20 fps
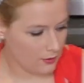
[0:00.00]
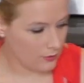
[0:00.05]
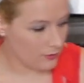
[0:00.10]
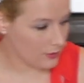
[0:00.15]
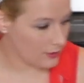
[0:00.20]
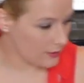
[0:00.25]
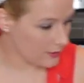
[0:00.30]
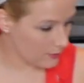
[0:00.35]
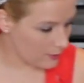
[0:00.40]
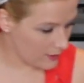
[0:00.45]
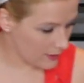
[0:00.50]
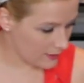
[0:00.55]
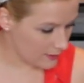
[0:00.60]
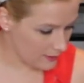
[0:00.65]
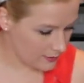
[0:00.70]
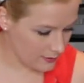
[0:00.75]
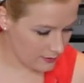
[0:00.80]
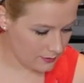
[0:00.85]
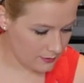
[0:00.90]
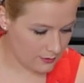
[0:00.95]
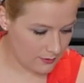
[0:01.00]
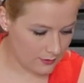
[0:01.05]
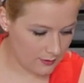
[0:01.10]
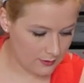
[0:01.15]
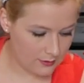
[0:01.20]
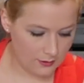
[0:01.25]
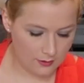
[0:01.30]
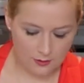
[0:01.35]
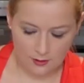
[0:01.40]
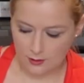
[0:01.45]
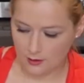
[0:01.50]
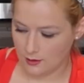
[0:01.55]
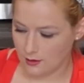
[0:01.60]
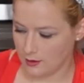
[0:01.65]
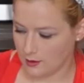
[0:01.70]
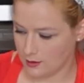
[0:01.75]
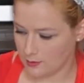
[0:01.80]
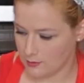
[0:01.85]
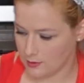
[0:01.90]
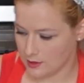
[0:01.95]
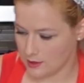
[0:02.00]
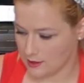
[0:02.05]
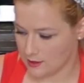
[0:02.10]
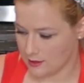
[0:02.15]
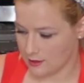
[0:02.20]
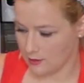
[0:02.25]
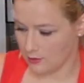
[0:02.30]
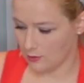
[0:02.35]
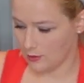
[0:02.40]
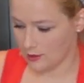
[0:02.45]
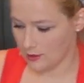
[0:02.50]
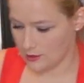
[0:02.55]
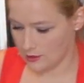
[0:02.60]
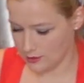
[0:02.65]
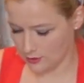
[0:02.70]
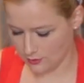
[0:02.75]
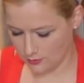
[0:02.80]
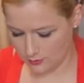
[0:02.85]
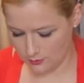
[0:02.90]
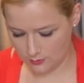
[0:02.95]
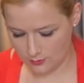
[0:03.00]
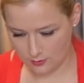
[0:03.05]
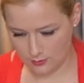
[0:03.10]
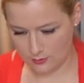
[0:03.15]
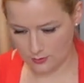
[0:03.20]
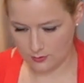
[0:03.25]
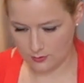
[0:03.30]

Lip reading: Really quickly, I'm just going to